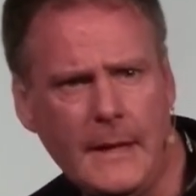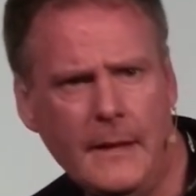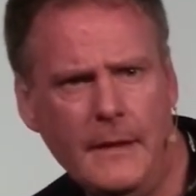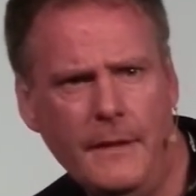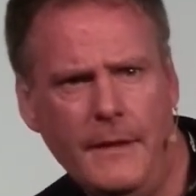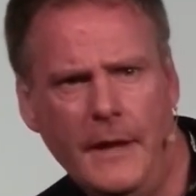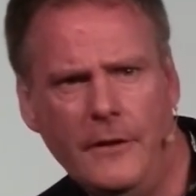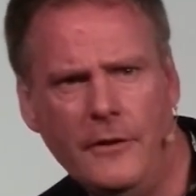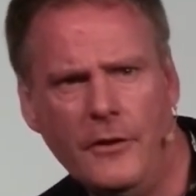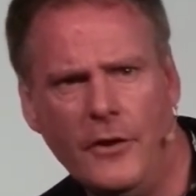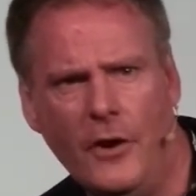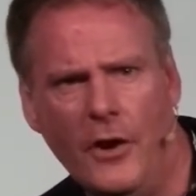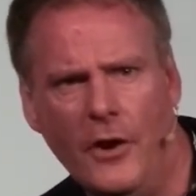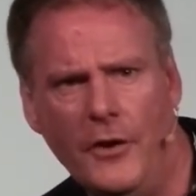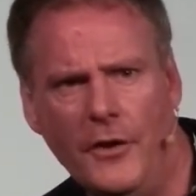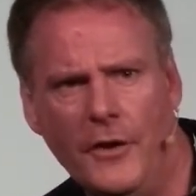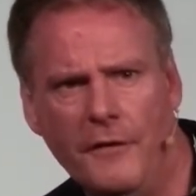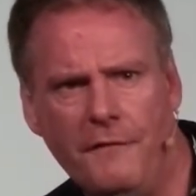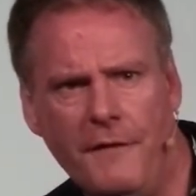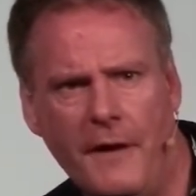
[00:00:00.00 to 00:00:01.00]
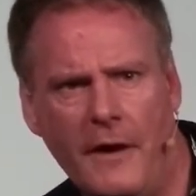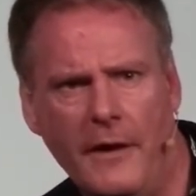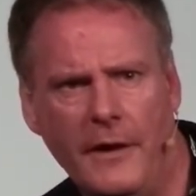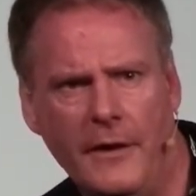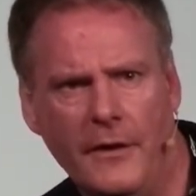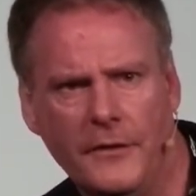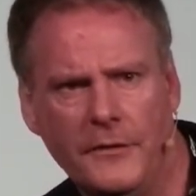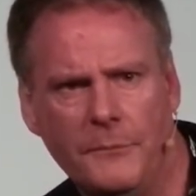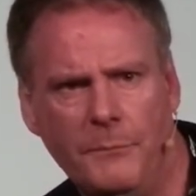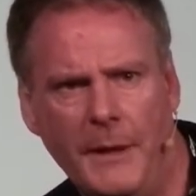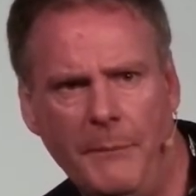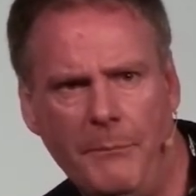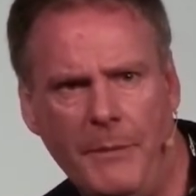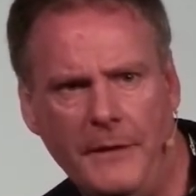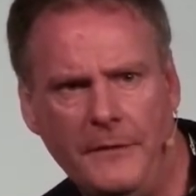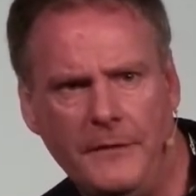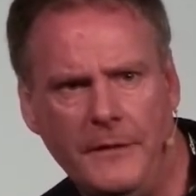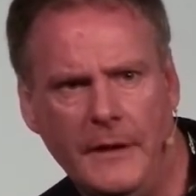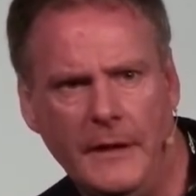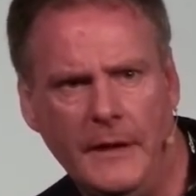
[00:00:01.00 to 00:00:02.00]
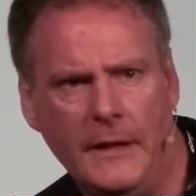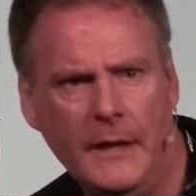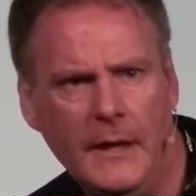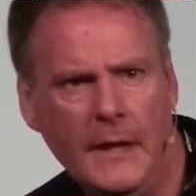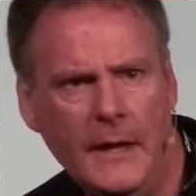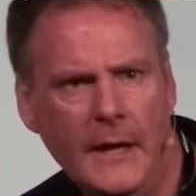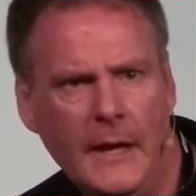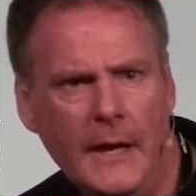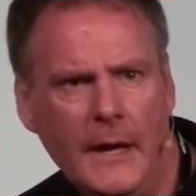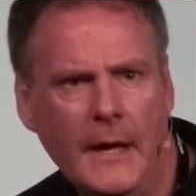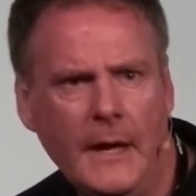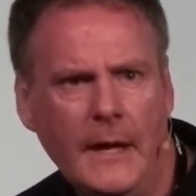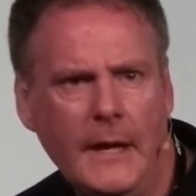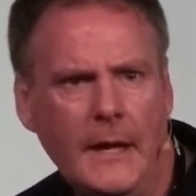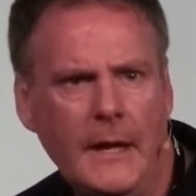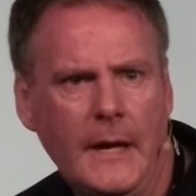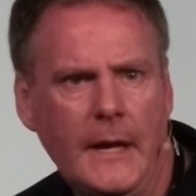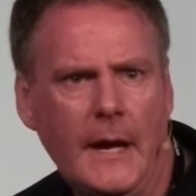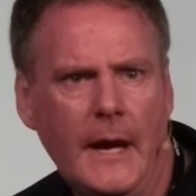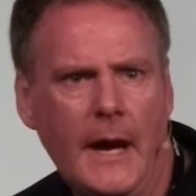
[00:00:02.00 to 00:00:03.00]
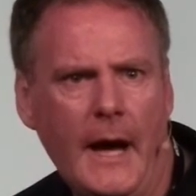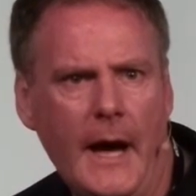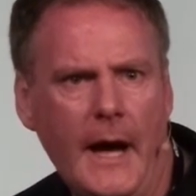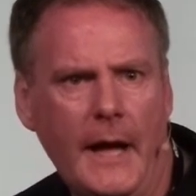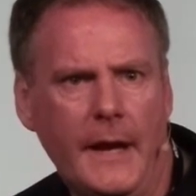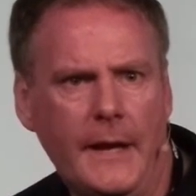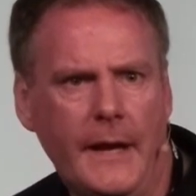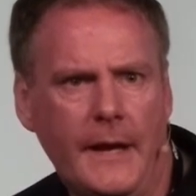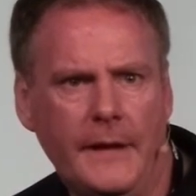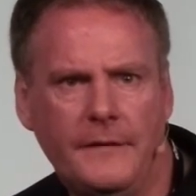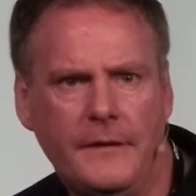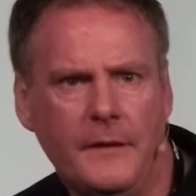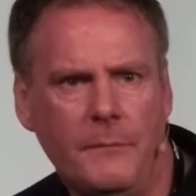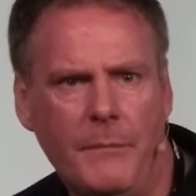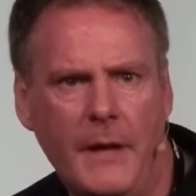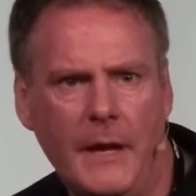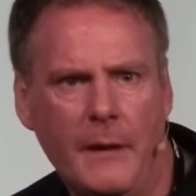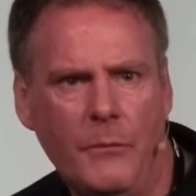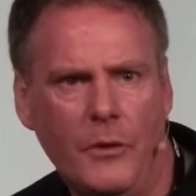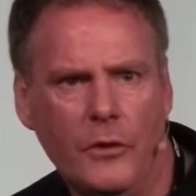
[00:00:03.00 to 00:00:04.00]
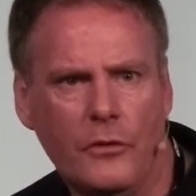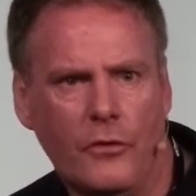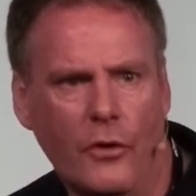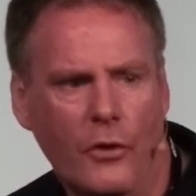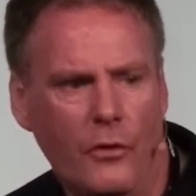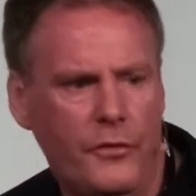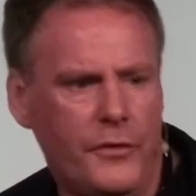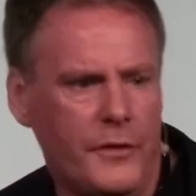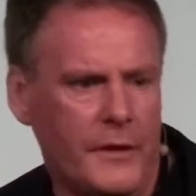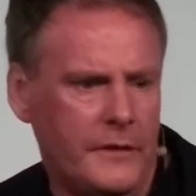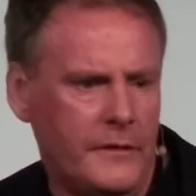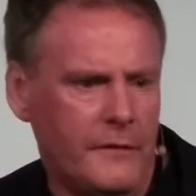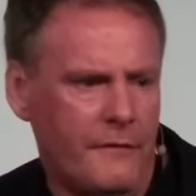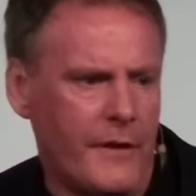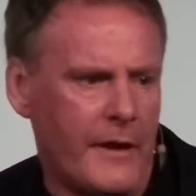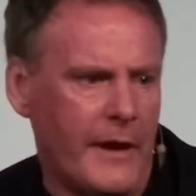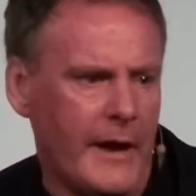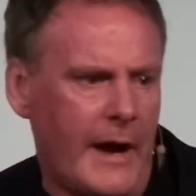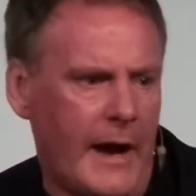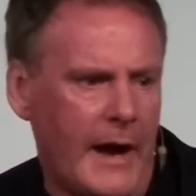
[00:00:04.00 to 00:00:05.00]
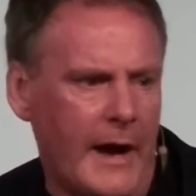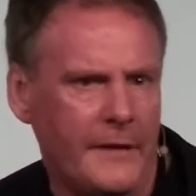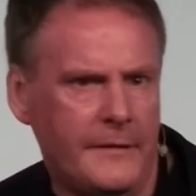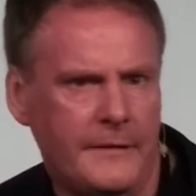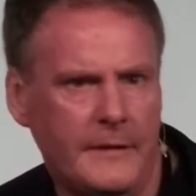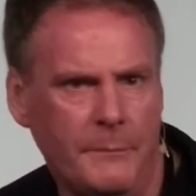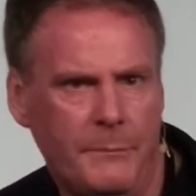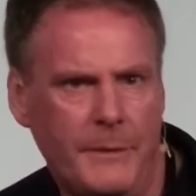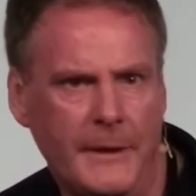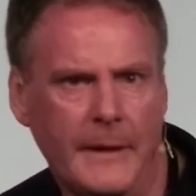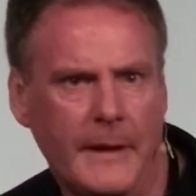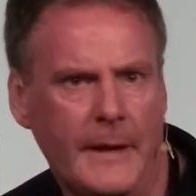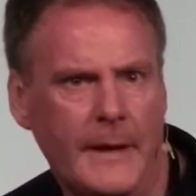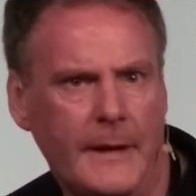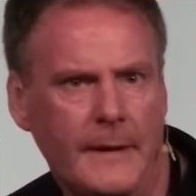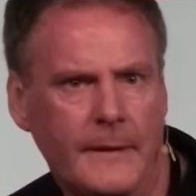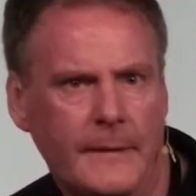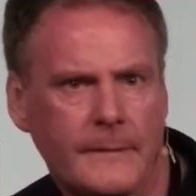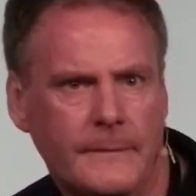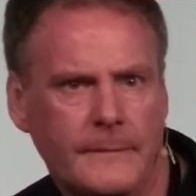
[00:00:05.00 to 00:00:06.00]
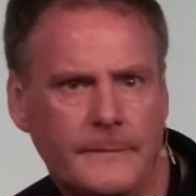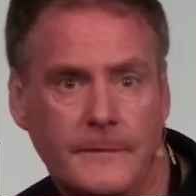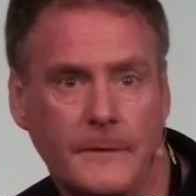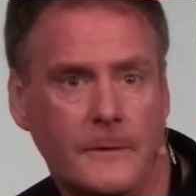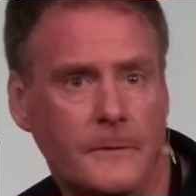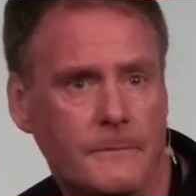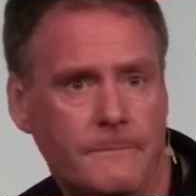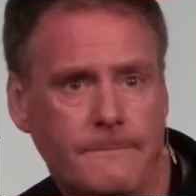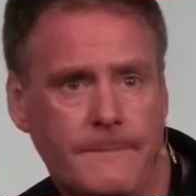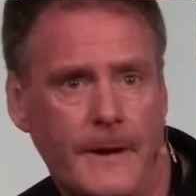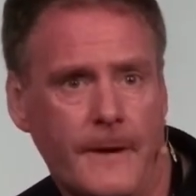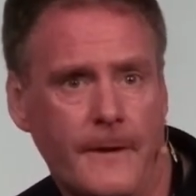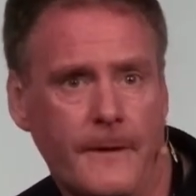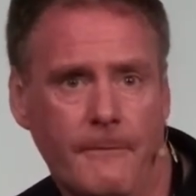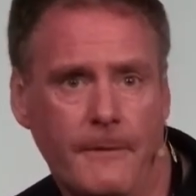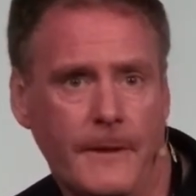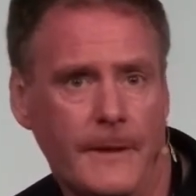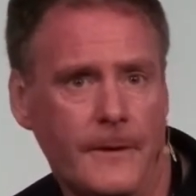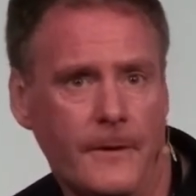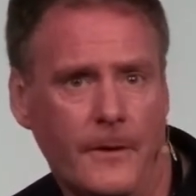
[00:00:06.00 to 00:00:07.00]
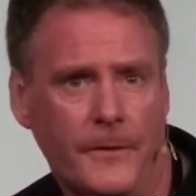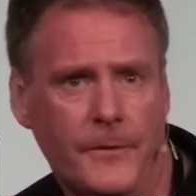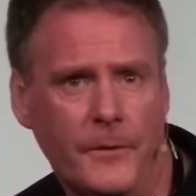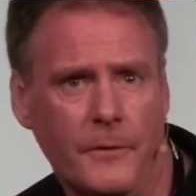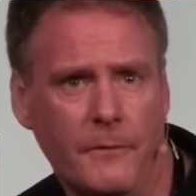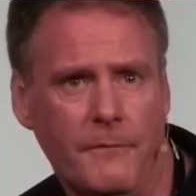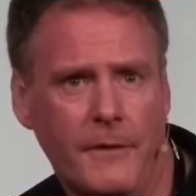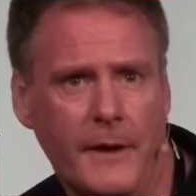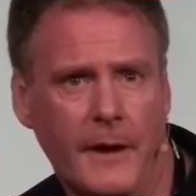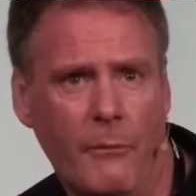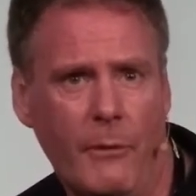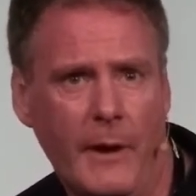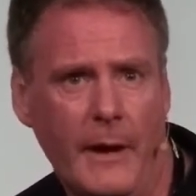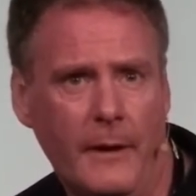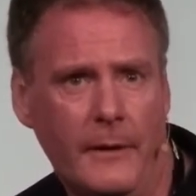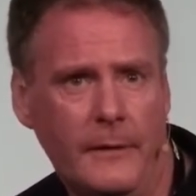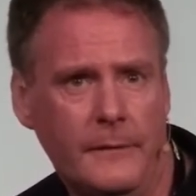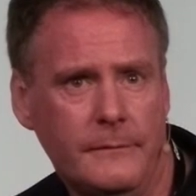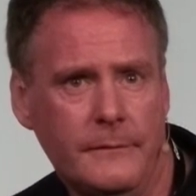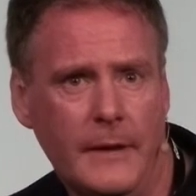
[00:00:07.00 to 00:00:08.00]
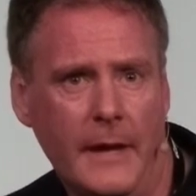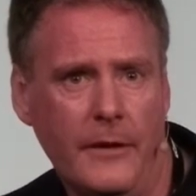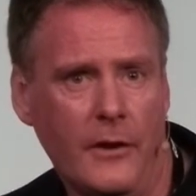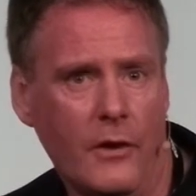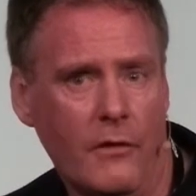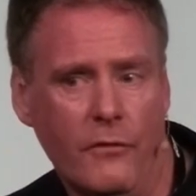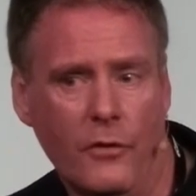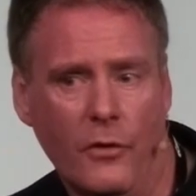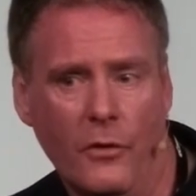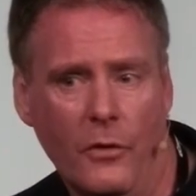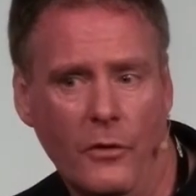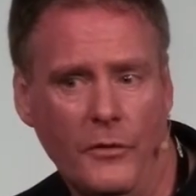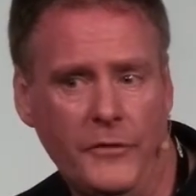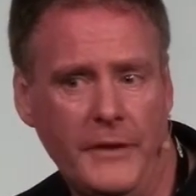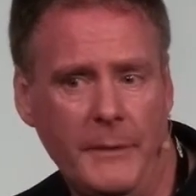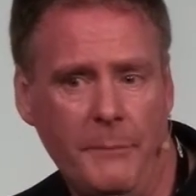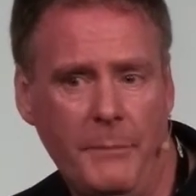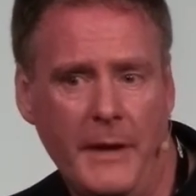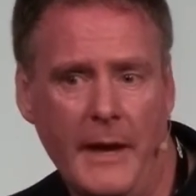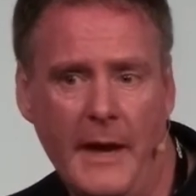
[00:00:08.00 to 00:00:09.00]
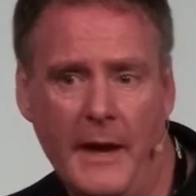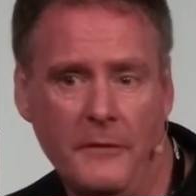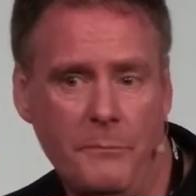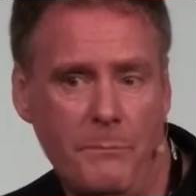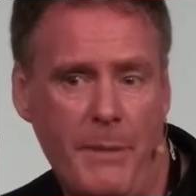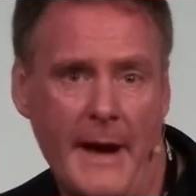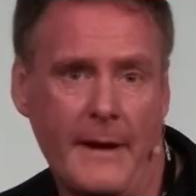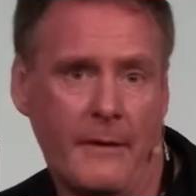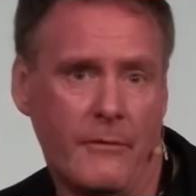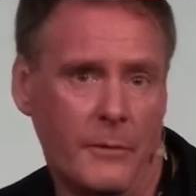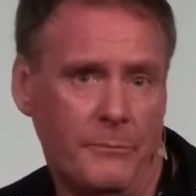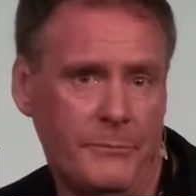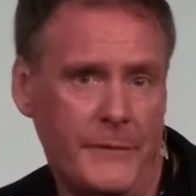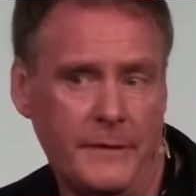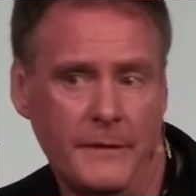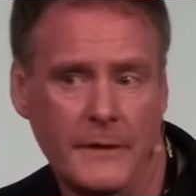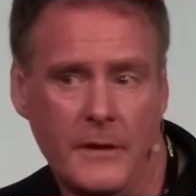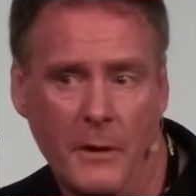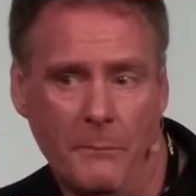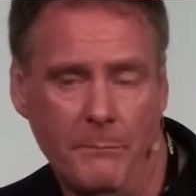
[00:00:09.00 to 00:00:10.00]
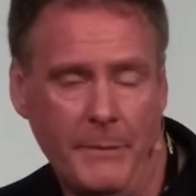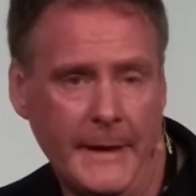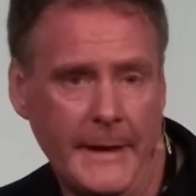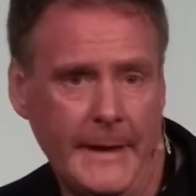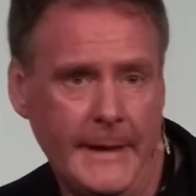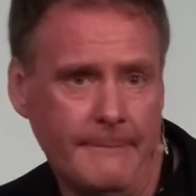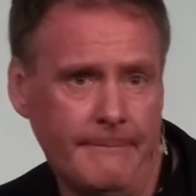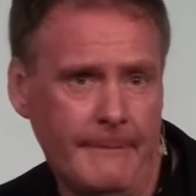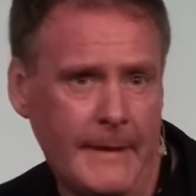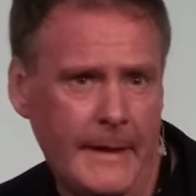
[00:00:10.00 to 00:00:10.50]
Then you're down to Fairy Dust PPC, and it's at minimal growth and it's a very high CPA. So they're really not doing very well, and the overall CPA is bankrupting the company.